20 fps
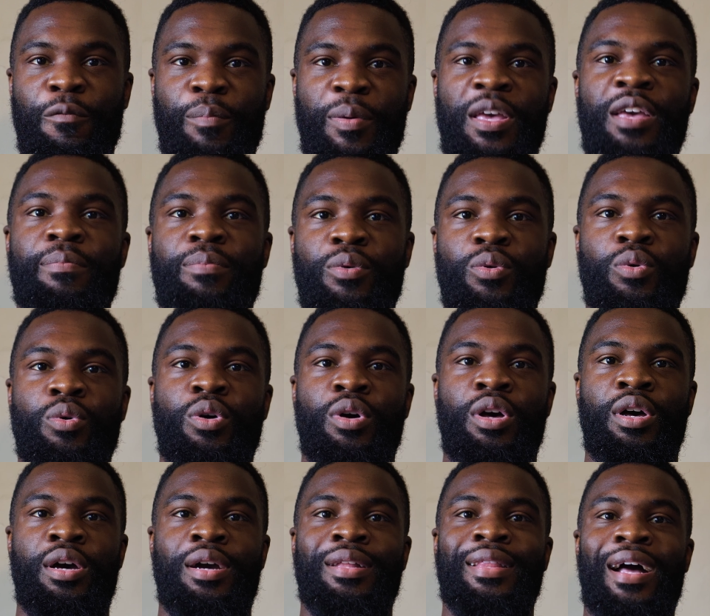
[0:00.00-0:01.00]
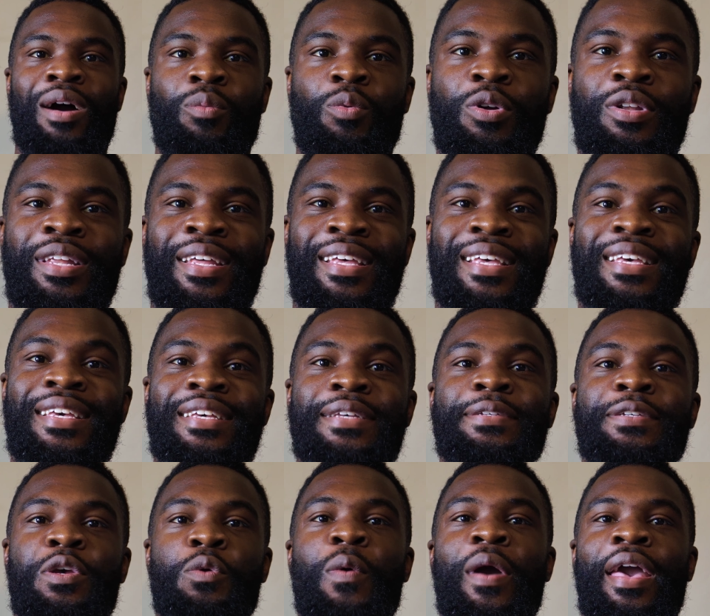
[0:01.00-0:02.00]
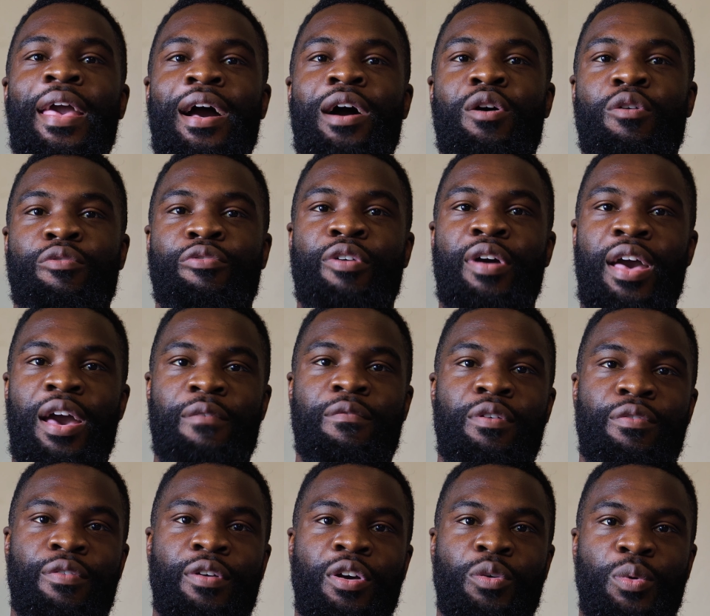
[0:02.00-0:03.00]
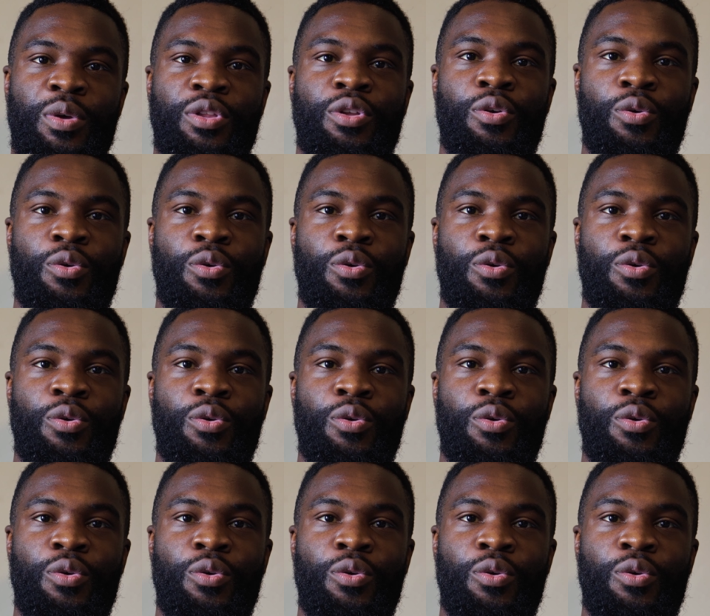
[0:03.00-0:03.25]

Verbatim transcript: of people that want the easy way out for everything we